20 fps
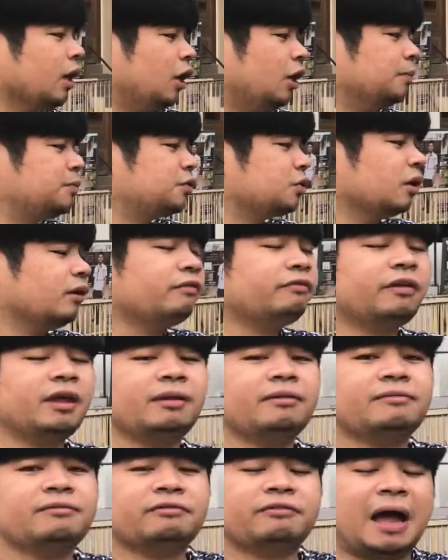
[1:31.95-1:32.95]

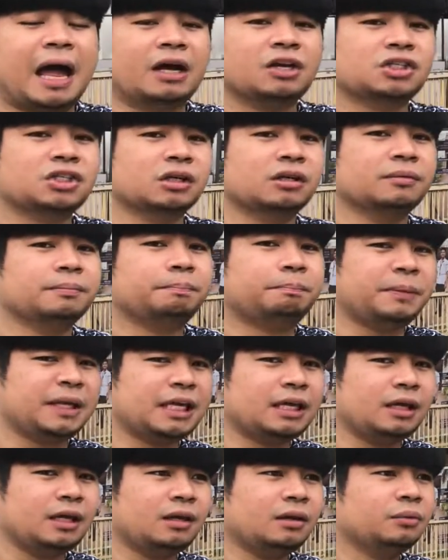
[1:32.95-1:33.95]
Observing function
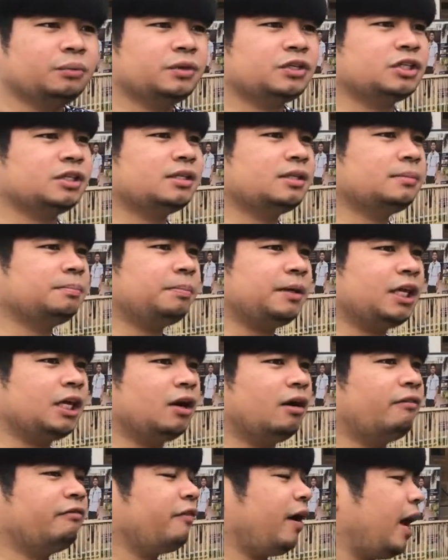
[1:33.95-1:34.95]
p, which is p
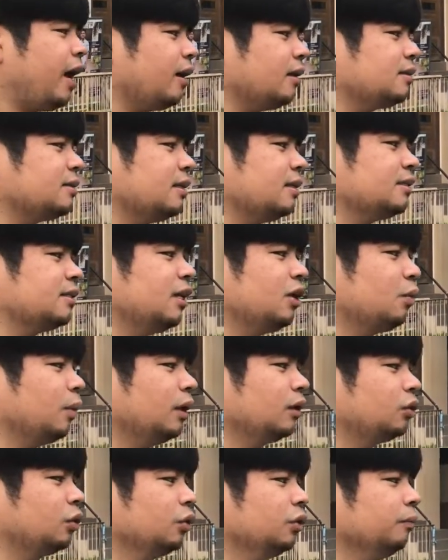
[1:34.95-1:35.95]
of x is
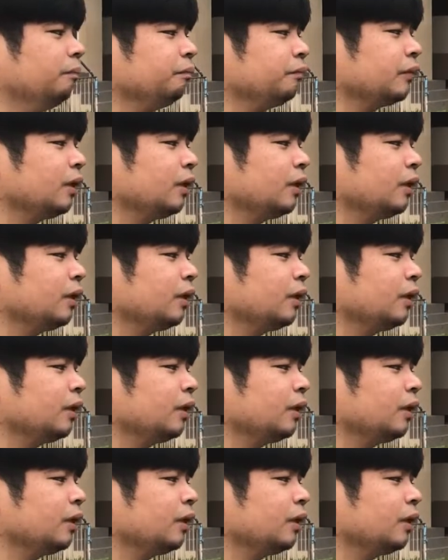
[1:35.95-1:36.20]
equal to